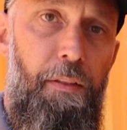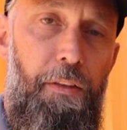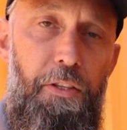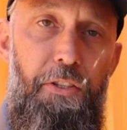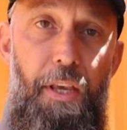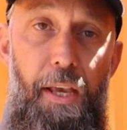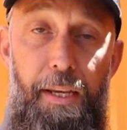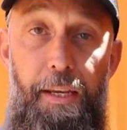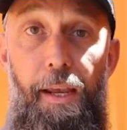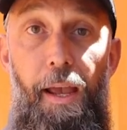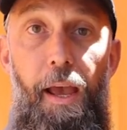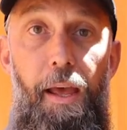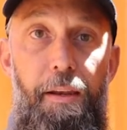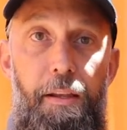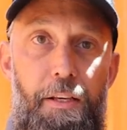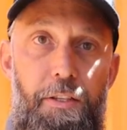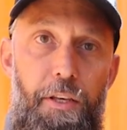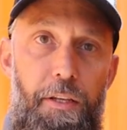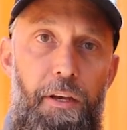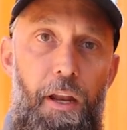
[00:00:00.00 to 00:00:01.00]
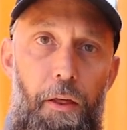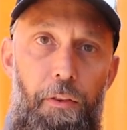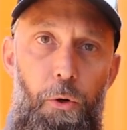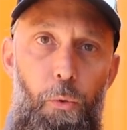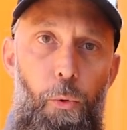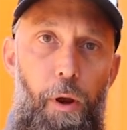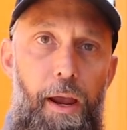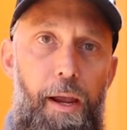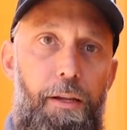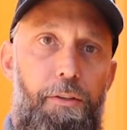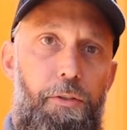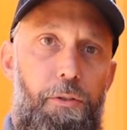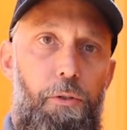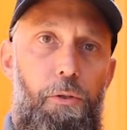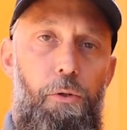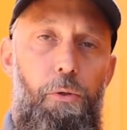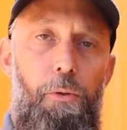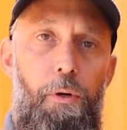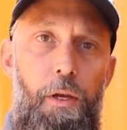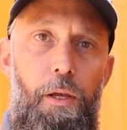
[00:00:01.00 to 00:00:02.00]
This again is another way
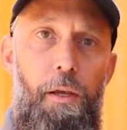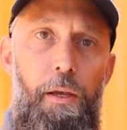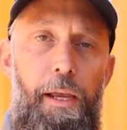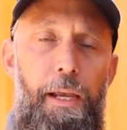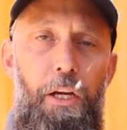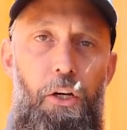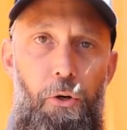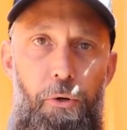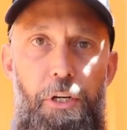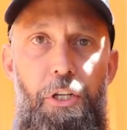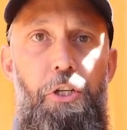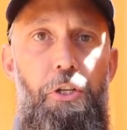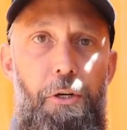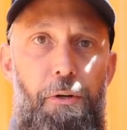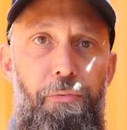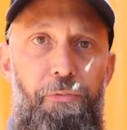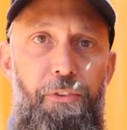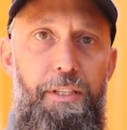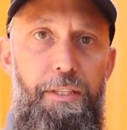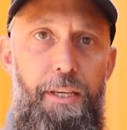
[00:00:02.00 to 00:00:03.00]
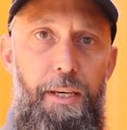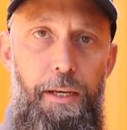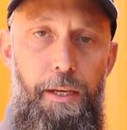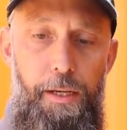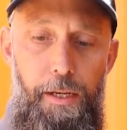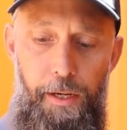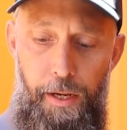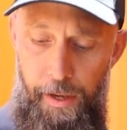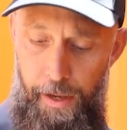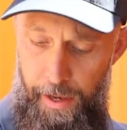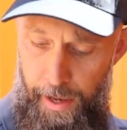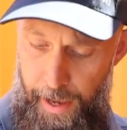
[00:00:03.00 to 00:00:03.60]
to increase your fatigue